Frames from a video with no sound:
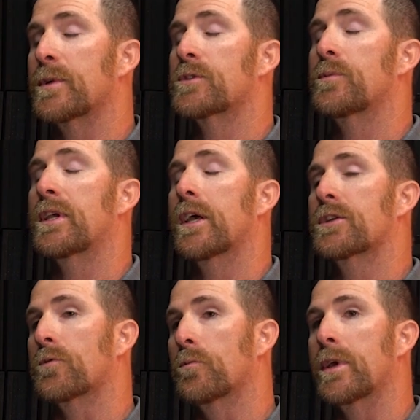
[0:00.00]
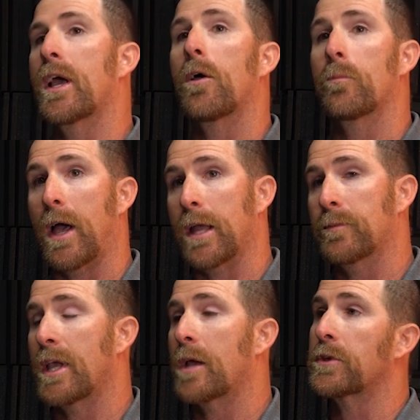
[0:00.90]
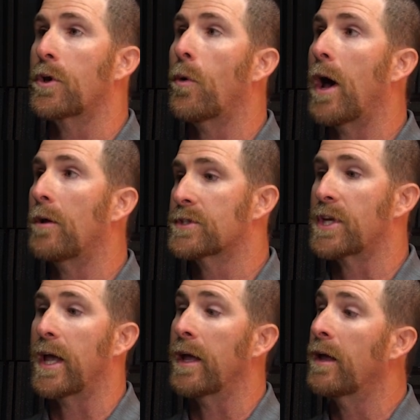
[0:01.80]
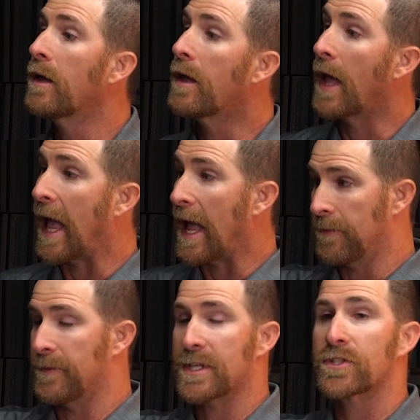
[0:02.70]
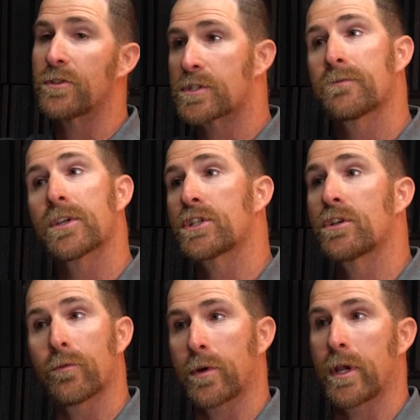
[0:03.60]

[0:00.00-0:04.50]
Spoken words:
pits, because for me, I'd be able to go out and say, hey, this looks fishy over